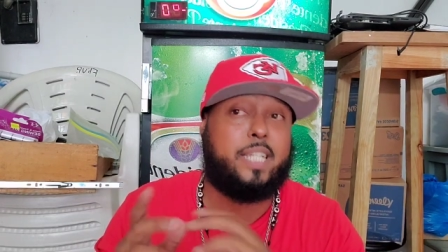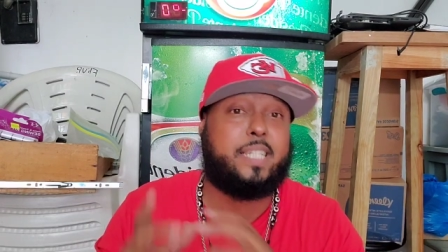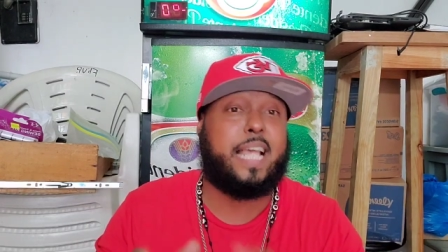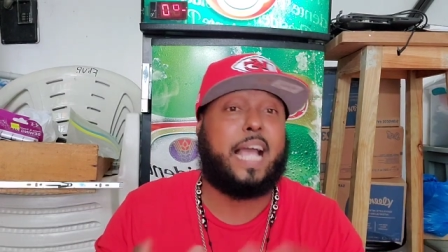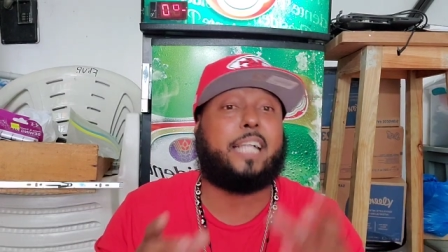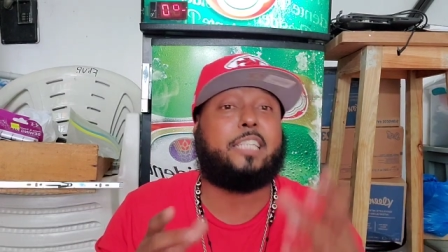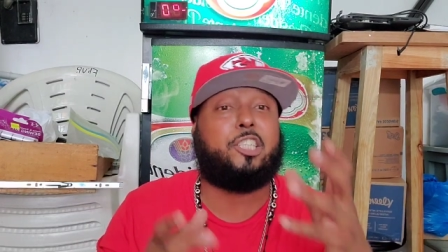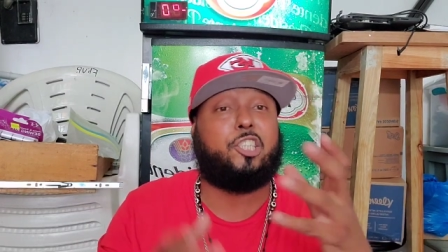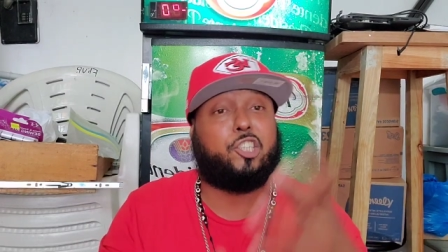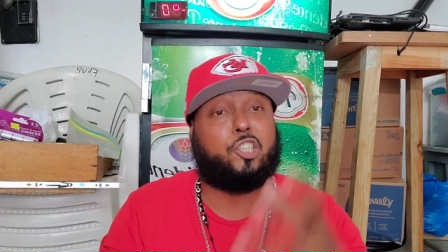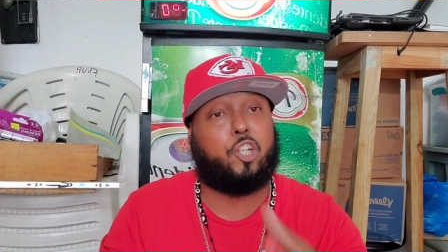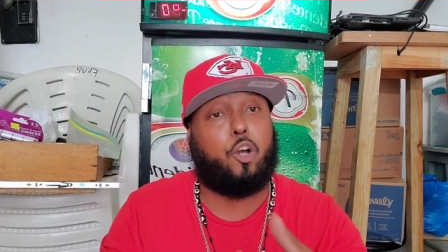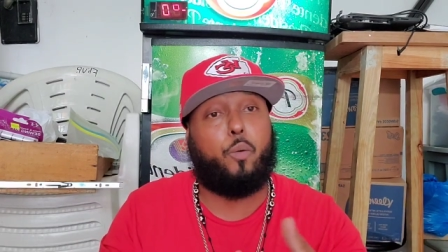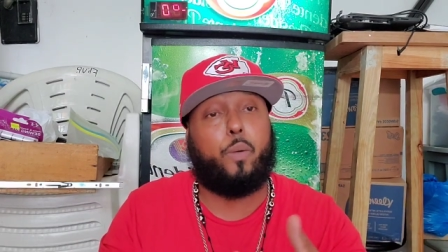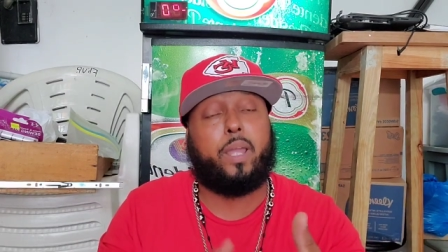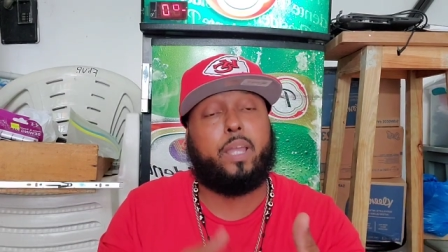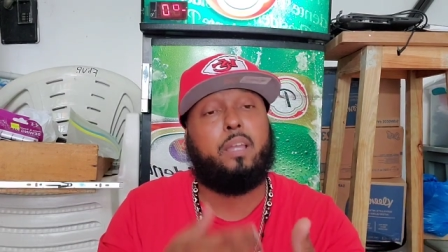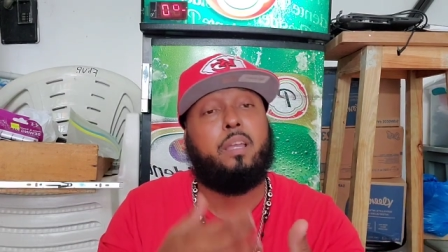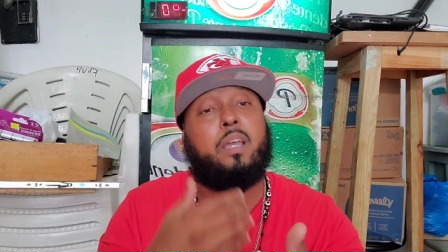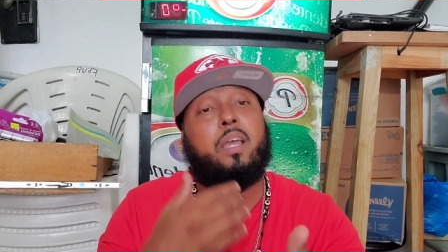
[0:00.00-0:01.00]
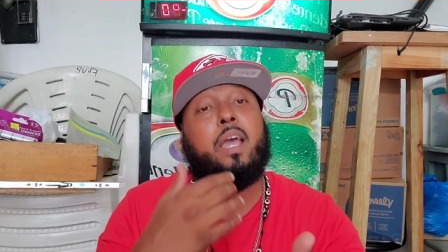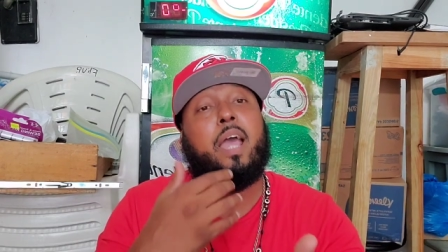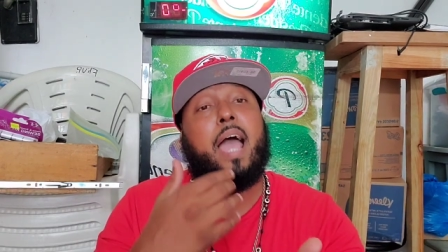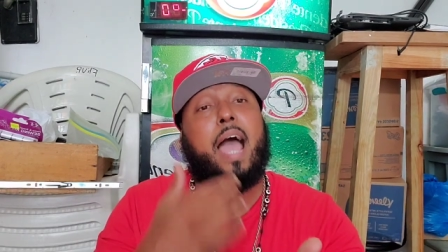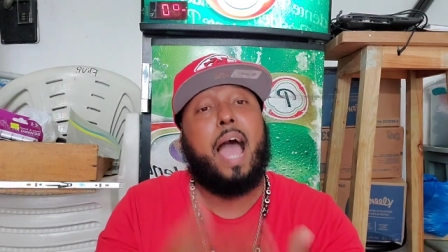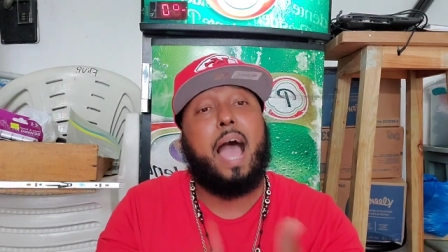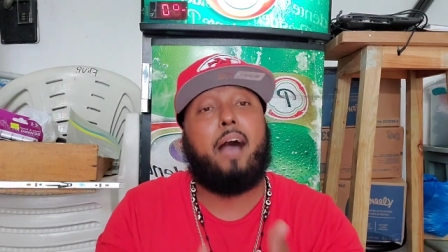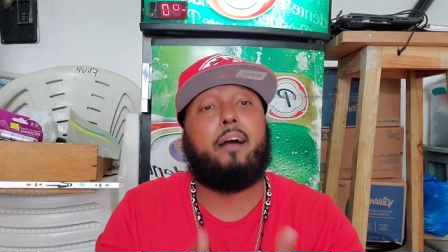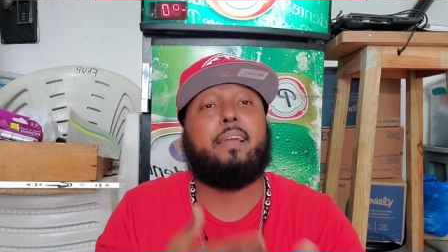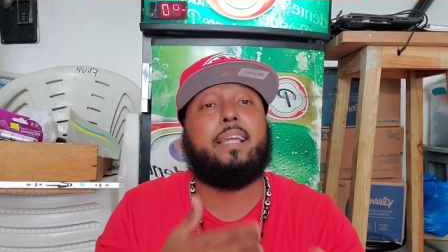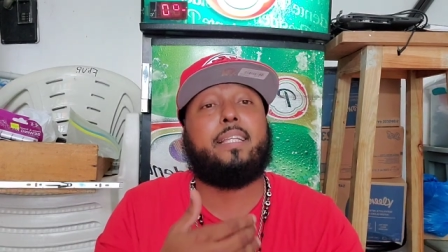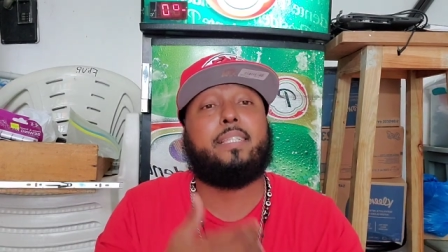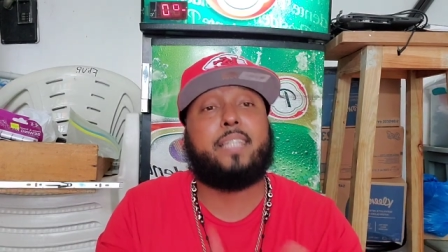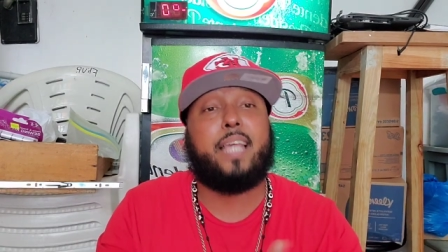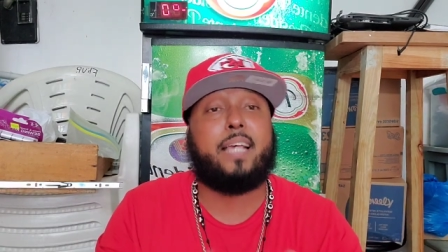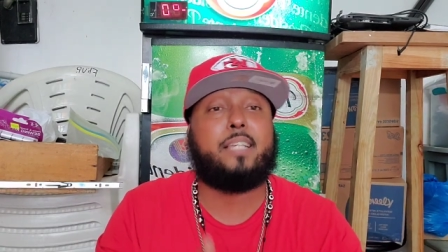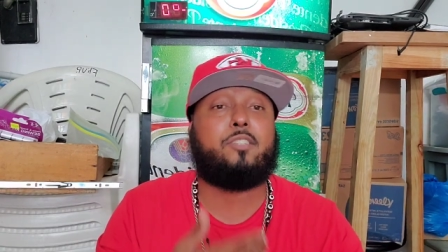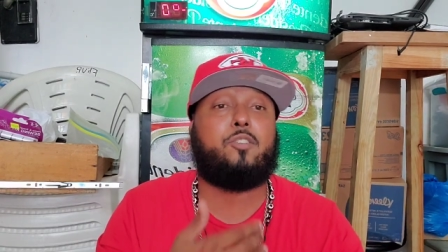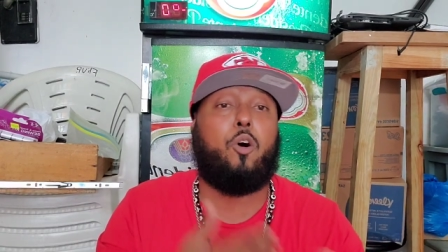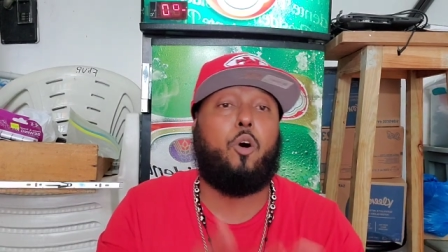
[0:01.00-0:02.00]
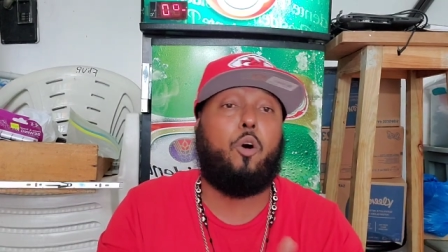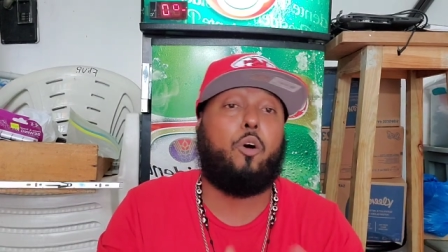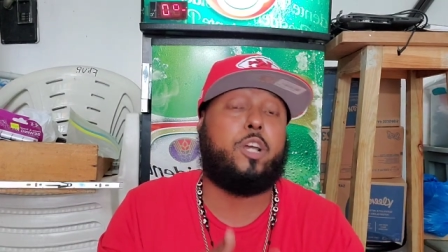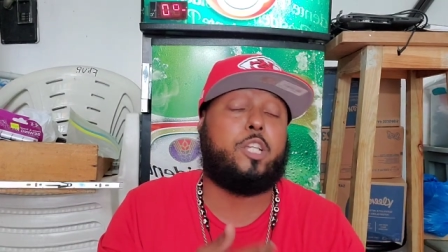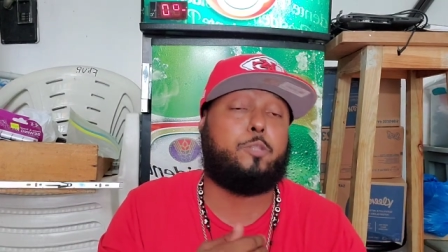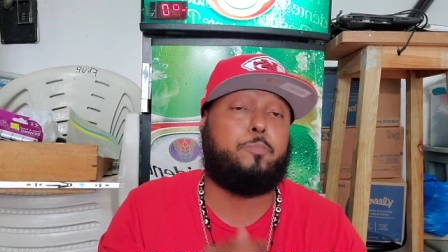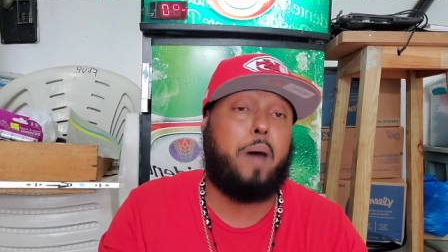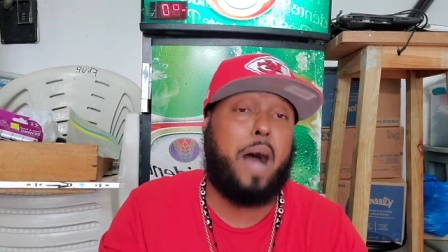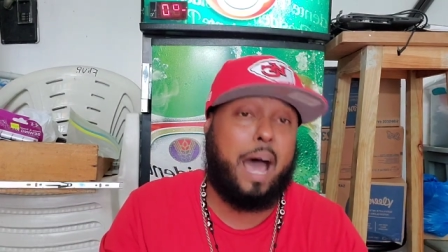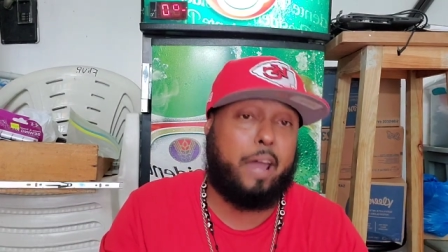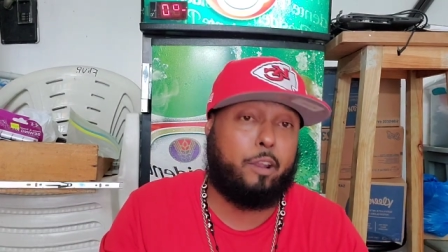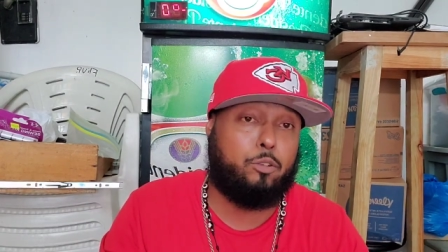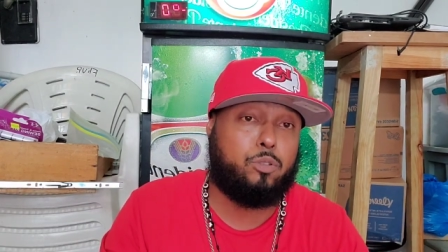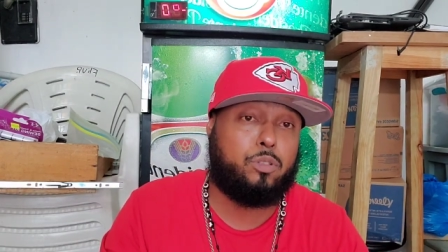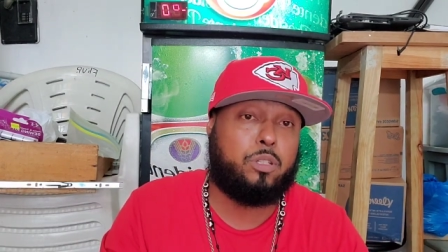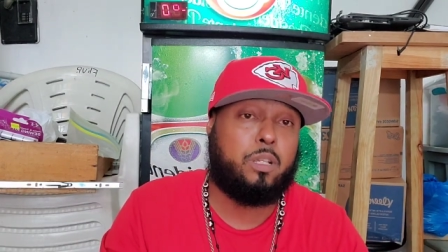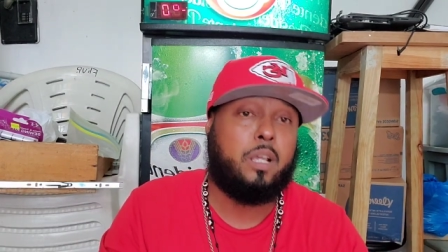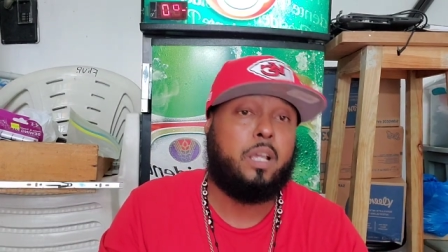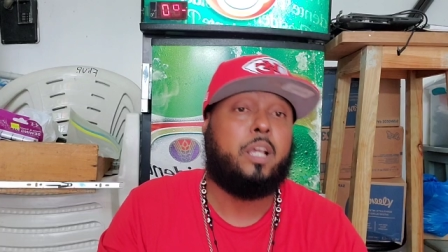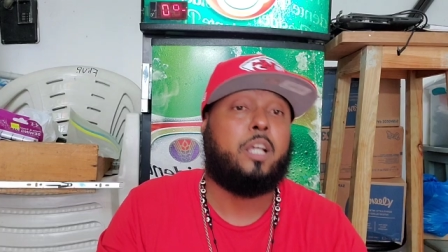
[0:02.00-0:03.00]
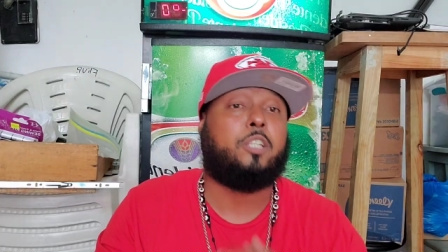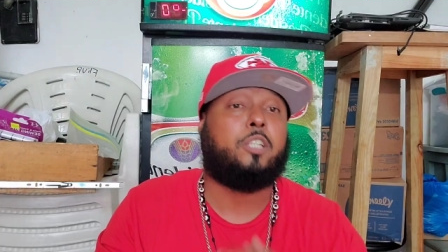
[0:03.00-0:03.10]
he's actually showing how he tests all his bottles